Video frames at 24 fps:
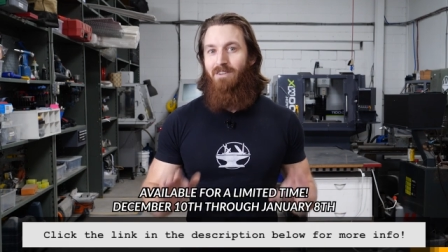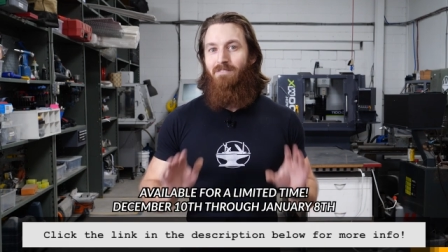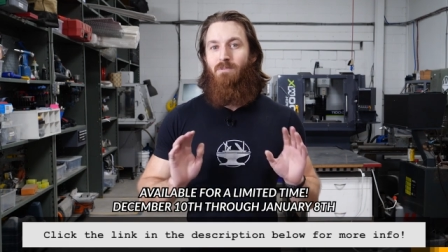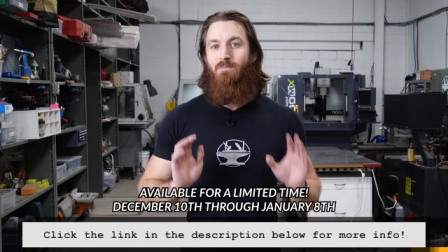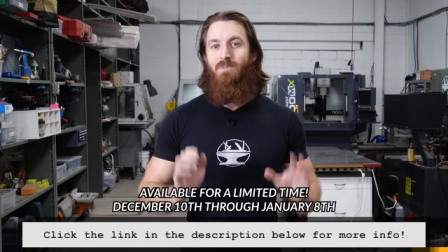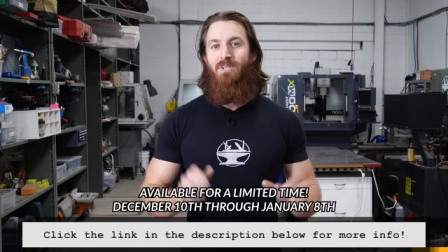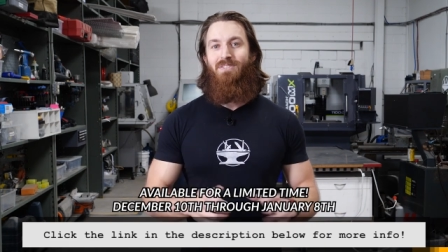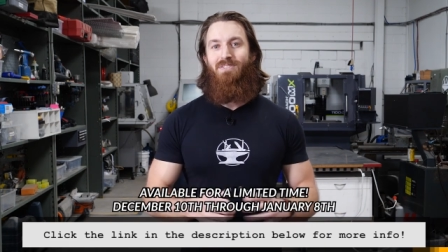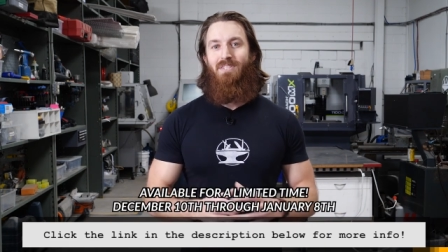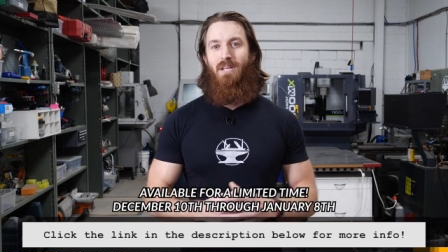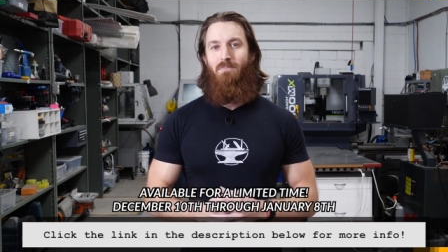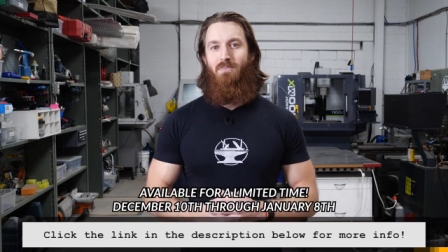
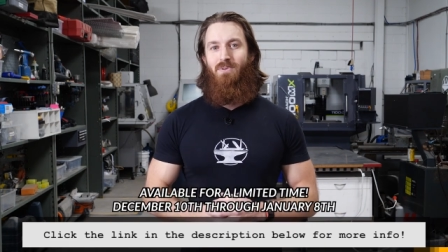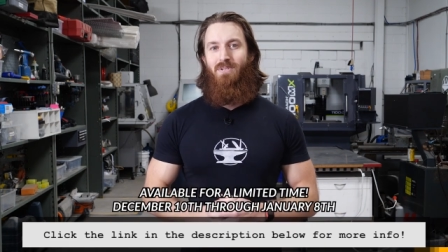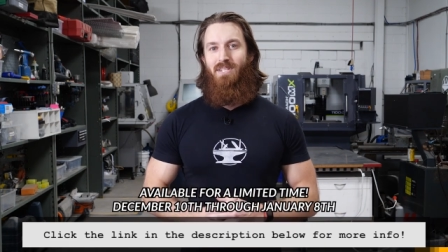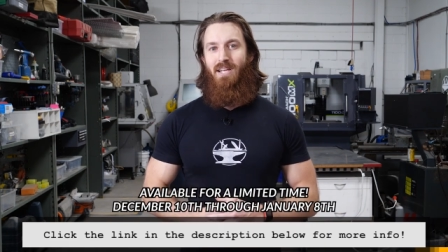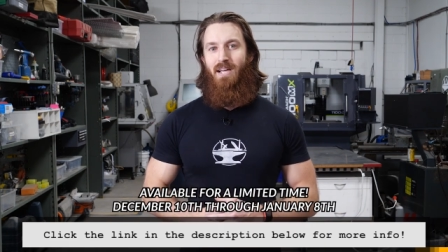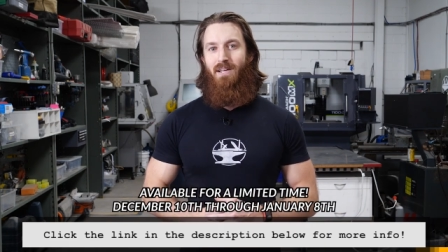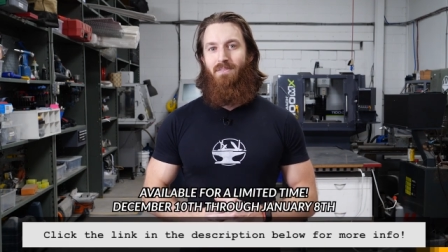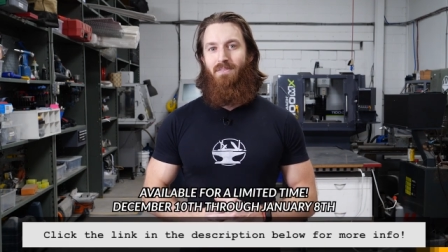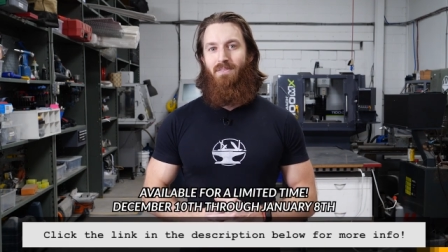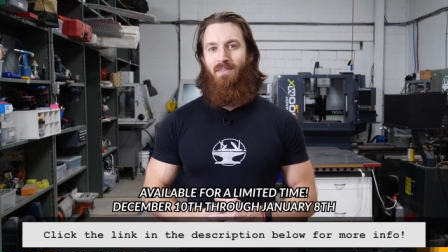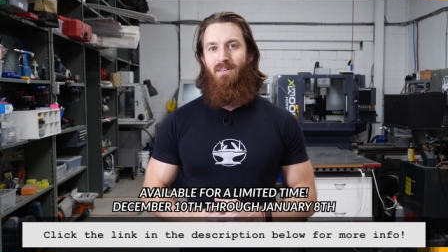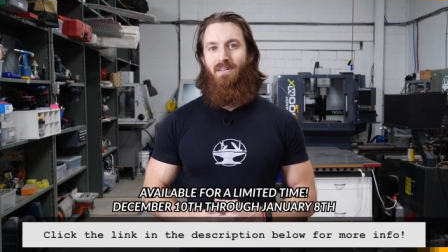from December
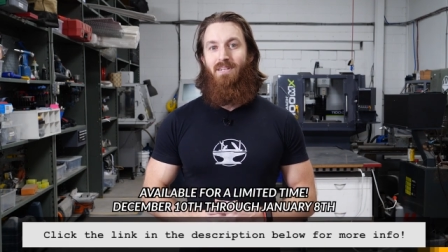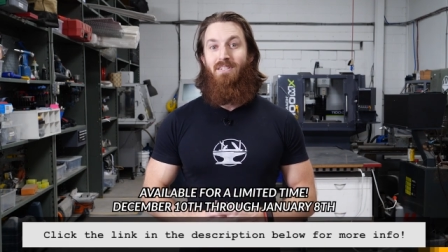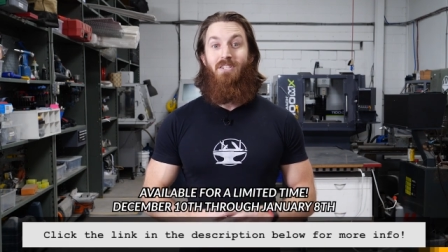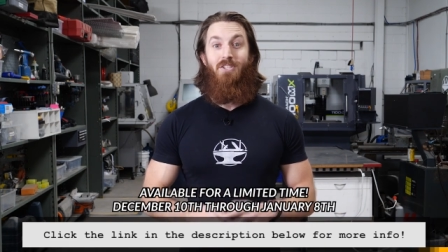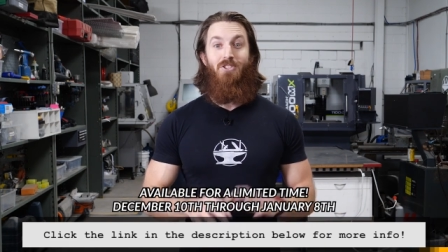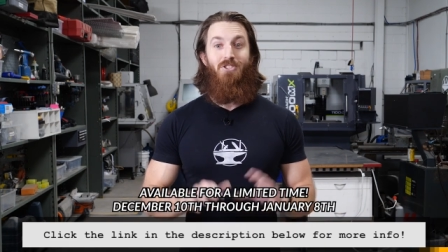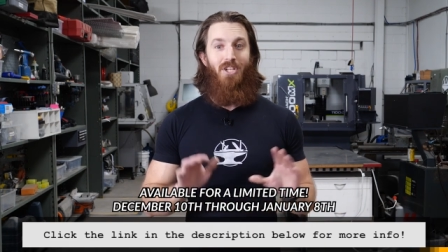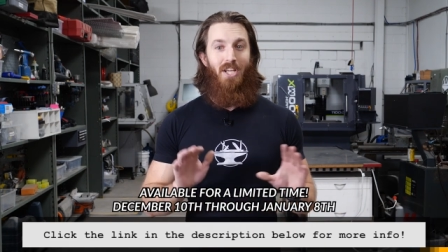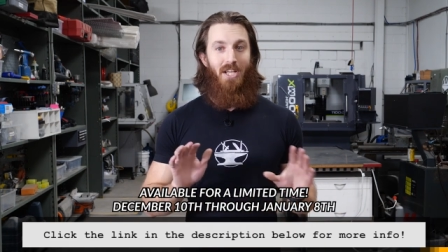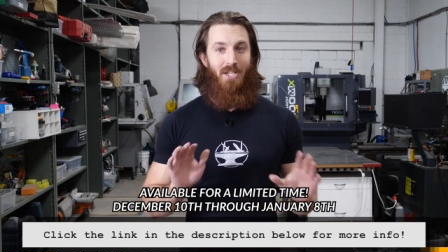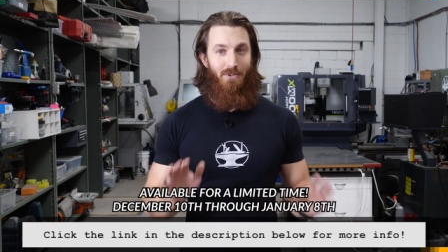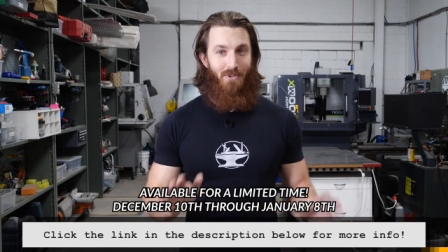10th to
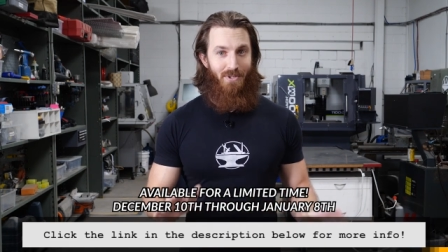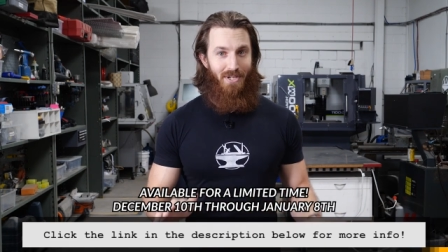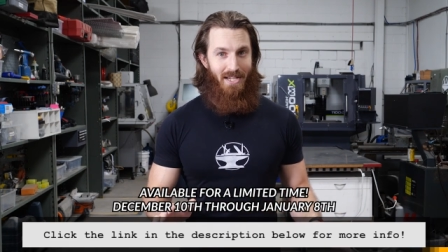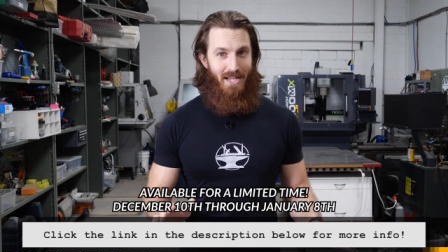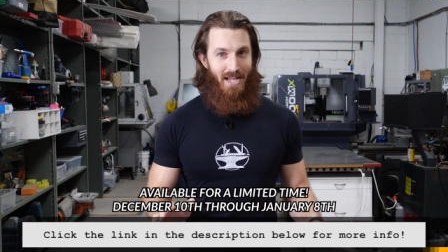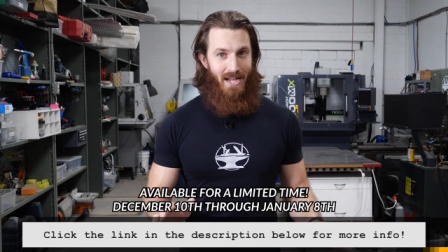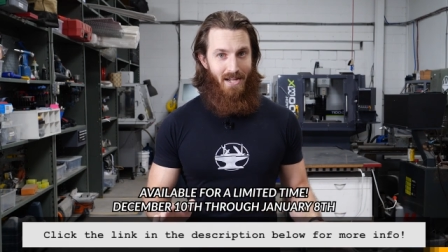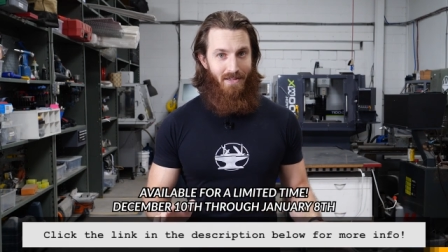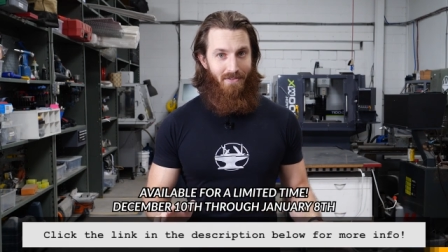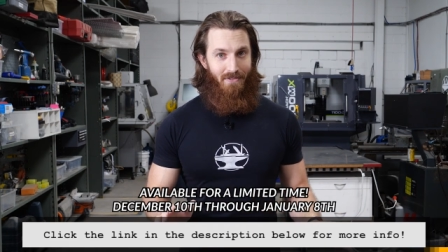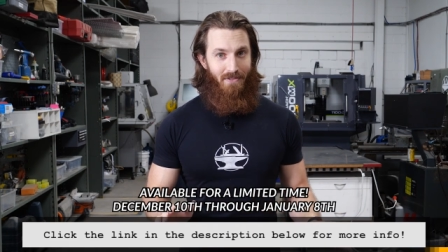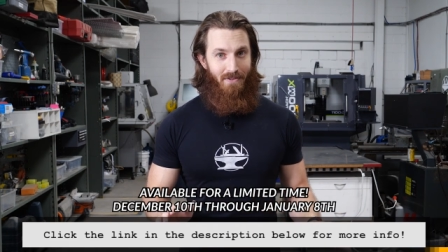January
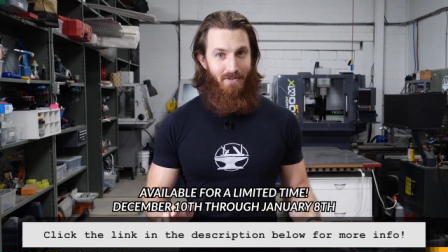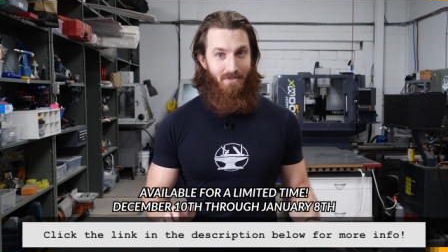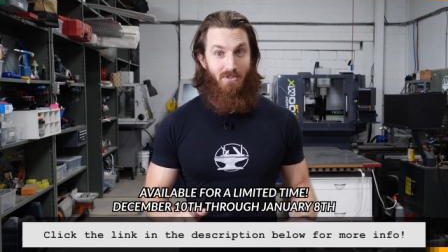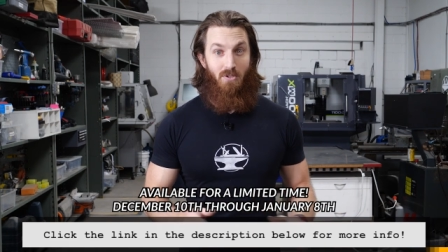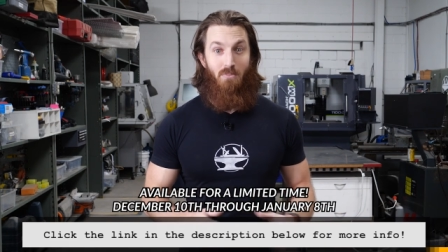8th,